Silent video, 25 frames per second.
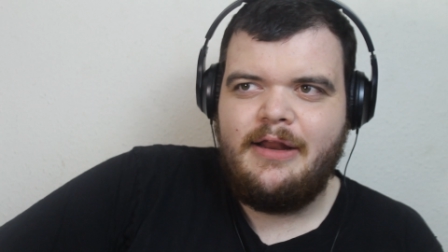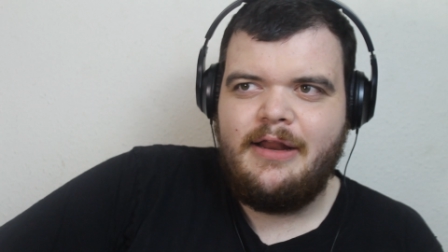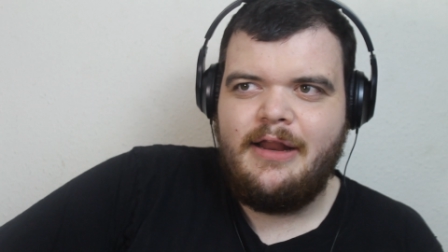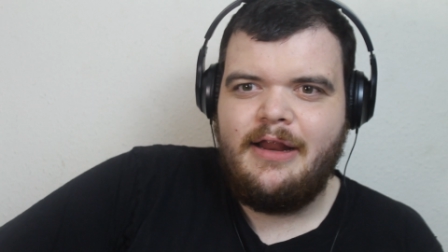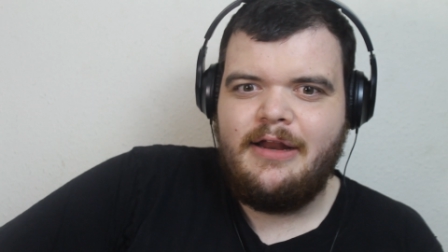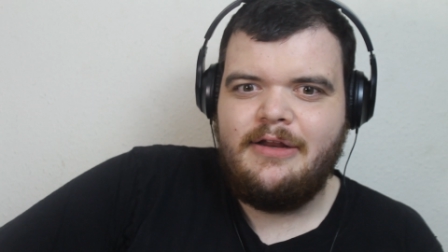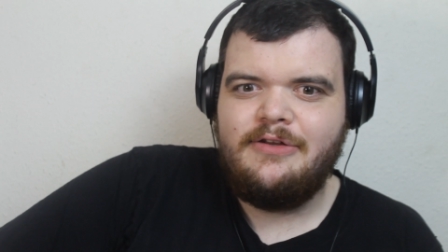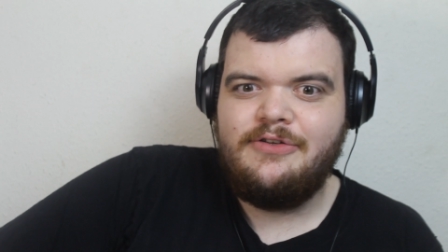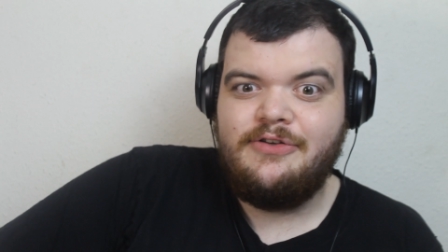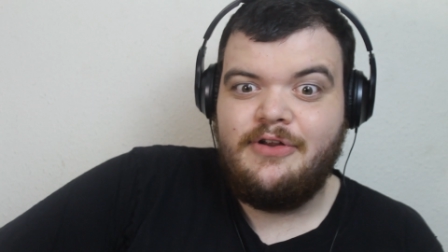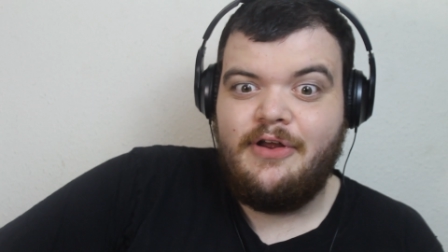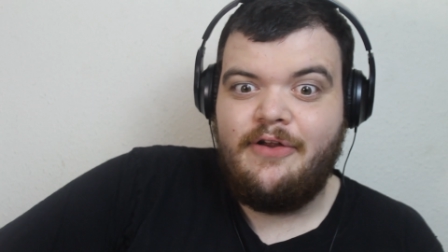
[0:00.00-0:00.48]
and
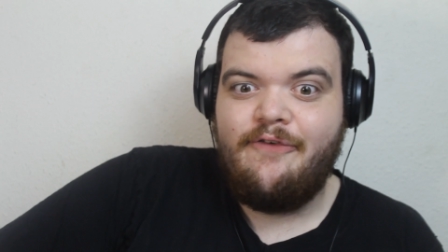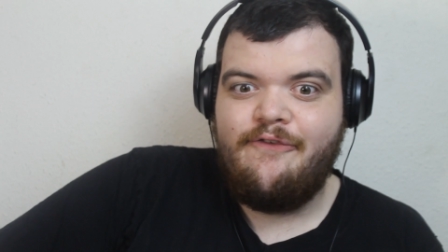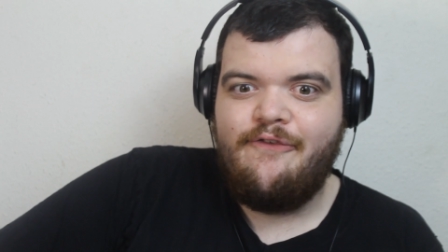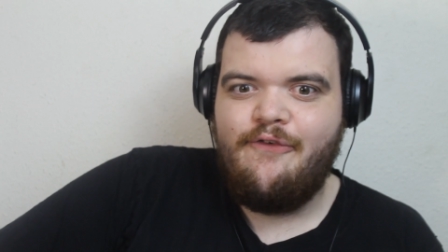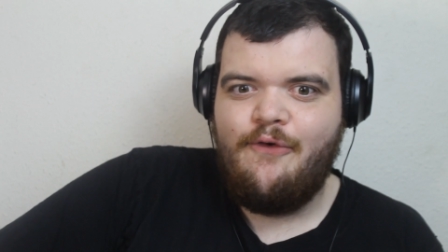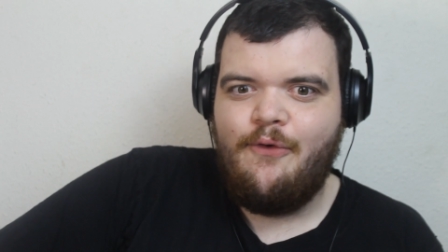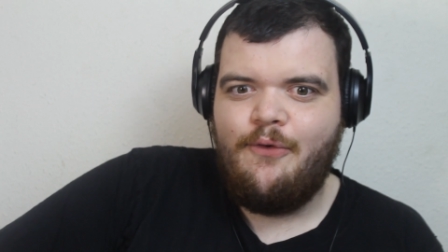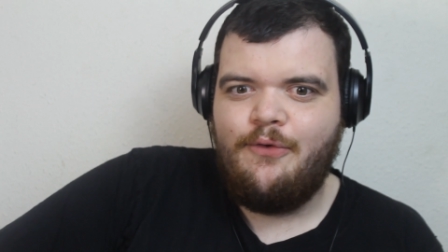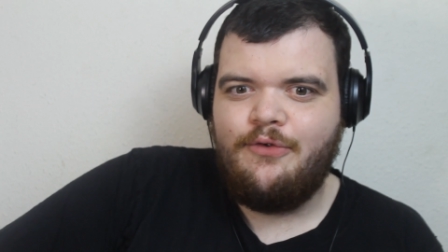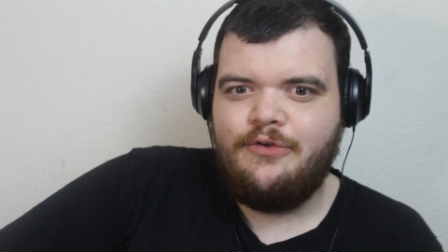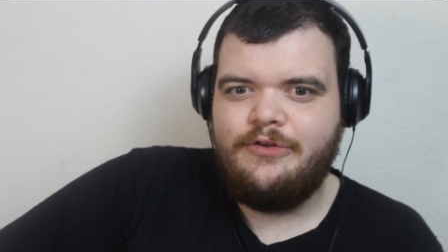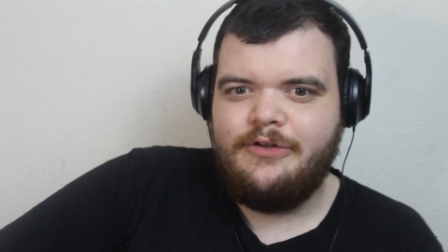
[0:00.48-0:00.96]
then it started
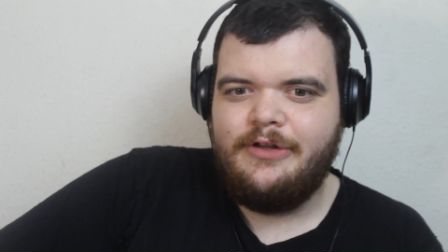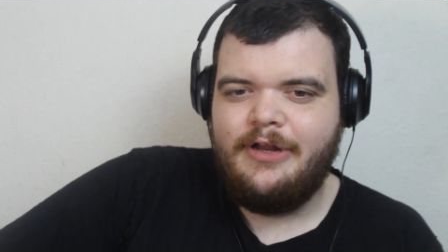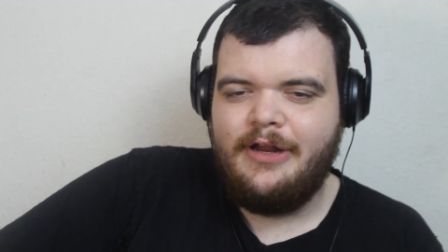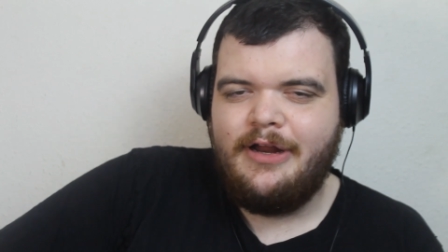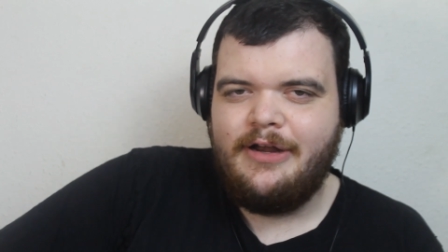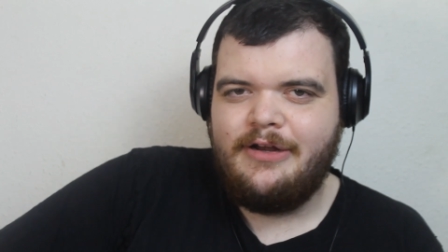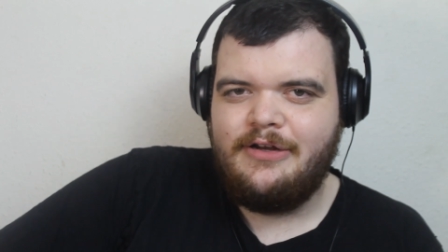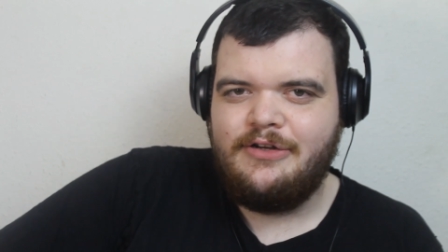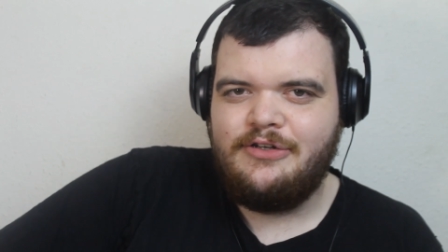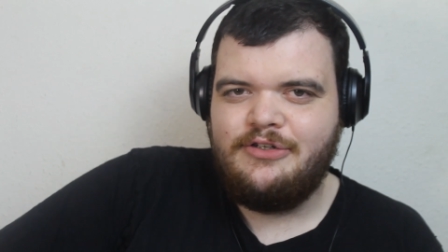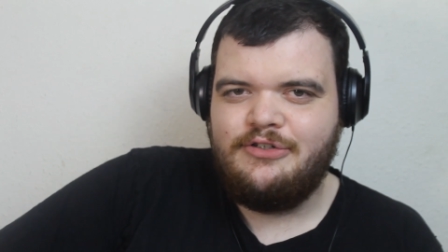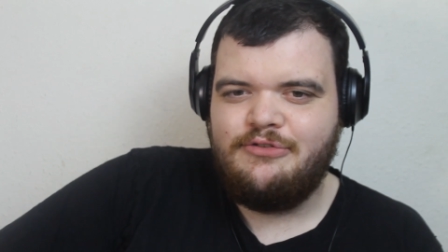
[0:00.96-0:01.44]
falling,
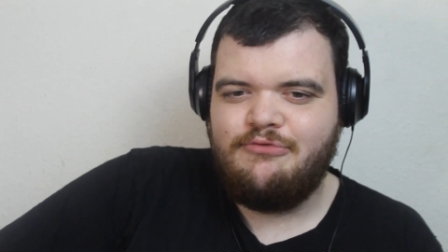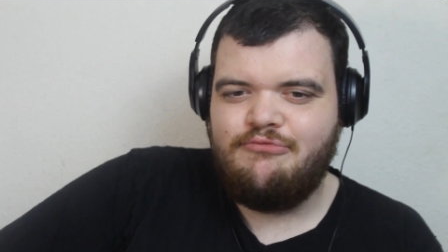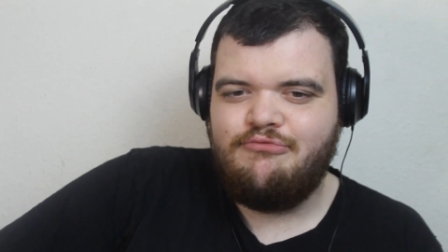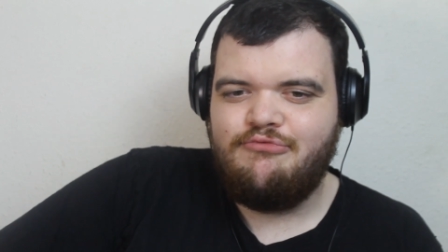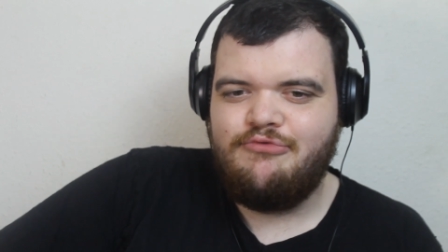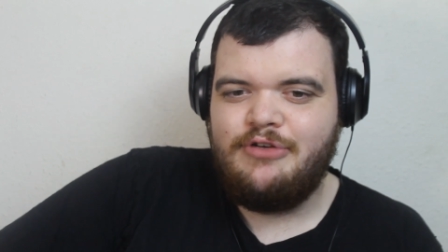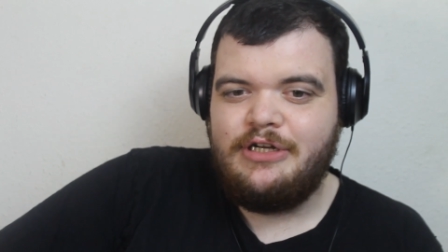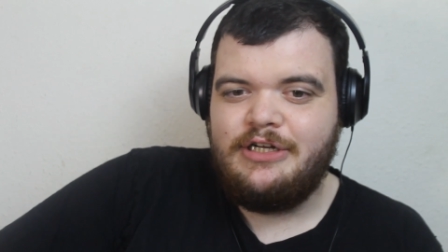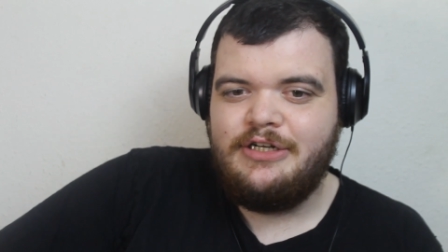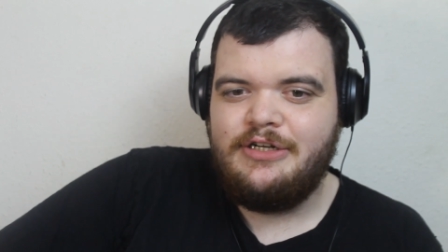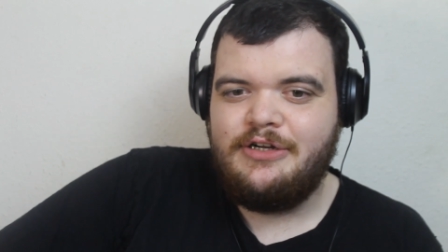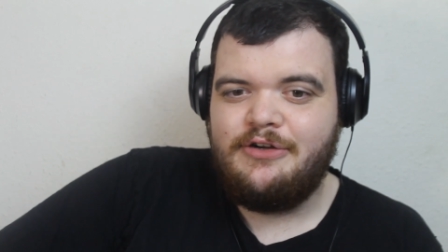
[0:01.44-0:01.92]
and I just
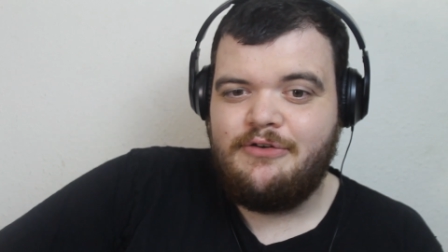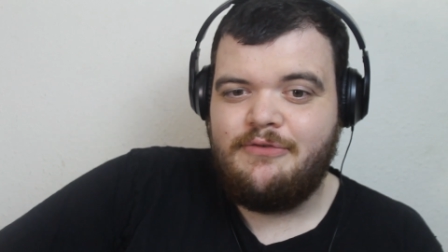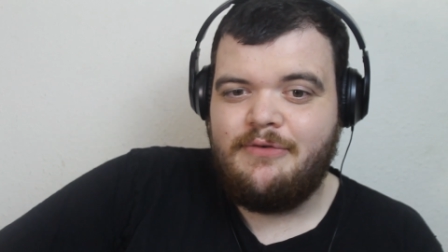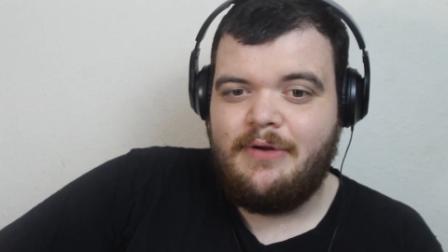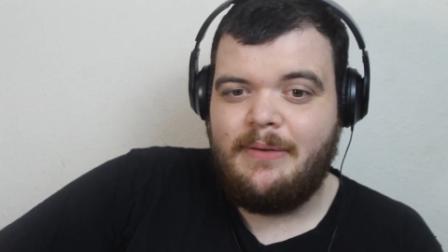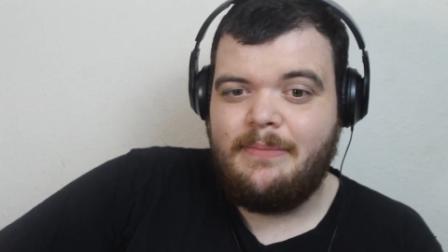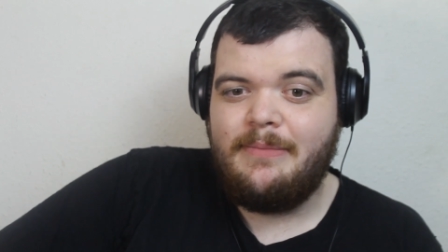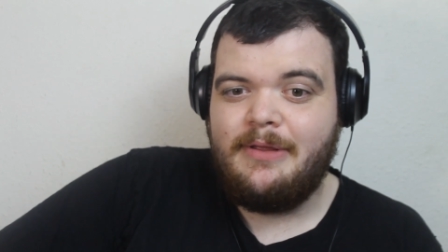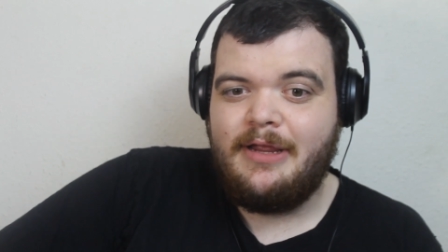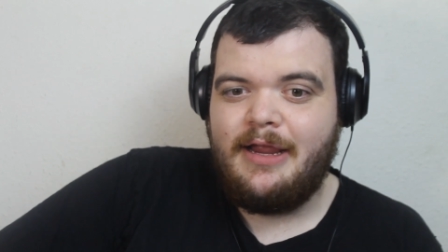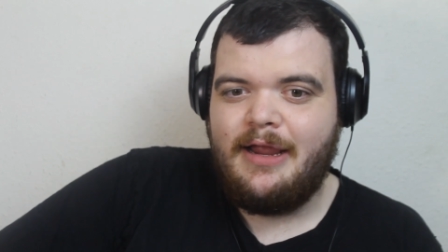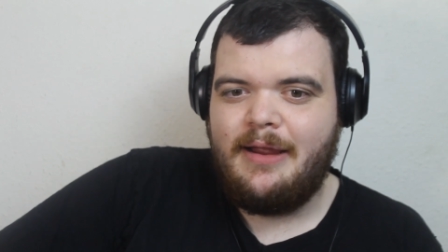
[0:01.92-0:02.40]
reached and
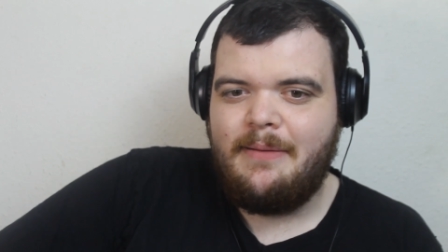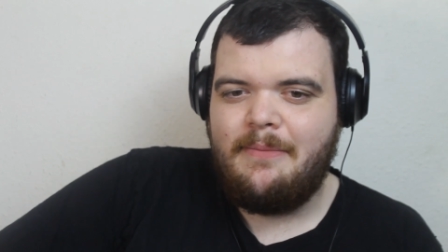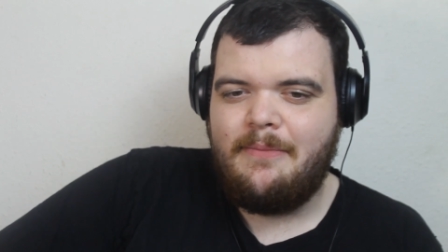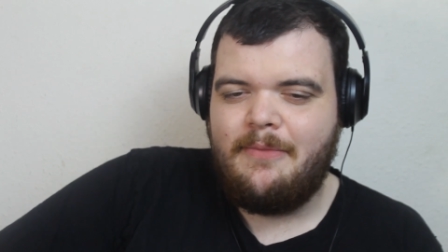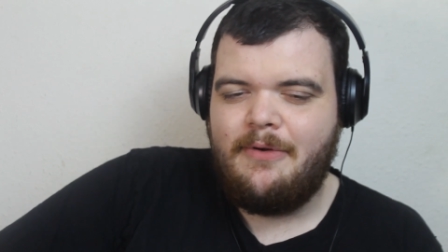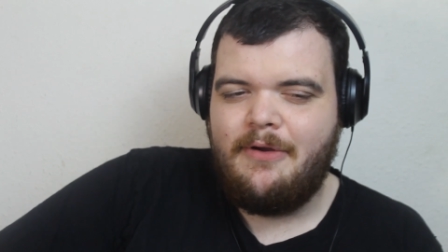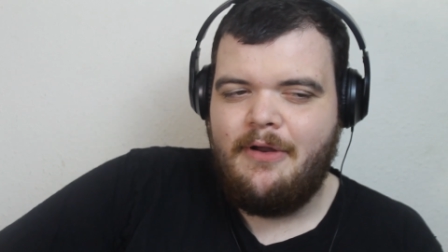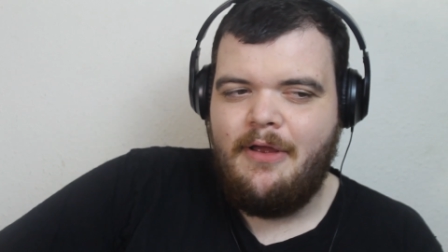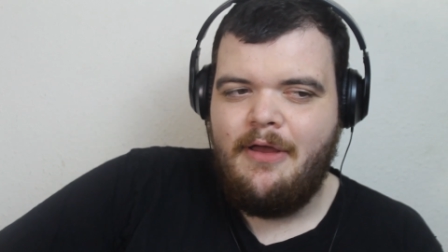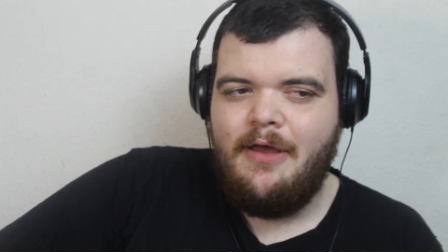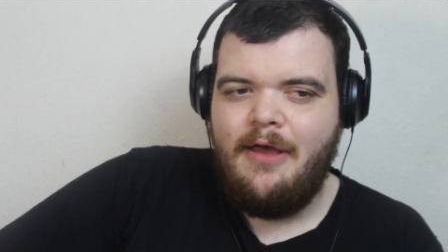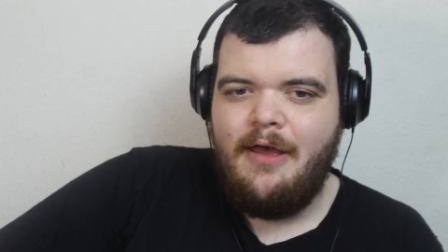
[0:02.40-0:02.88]
grabbed the
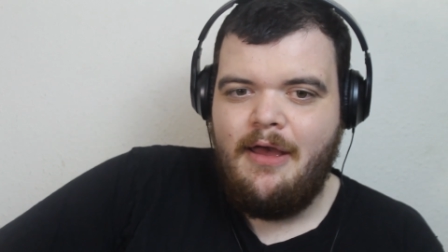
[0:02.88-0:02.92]
camera,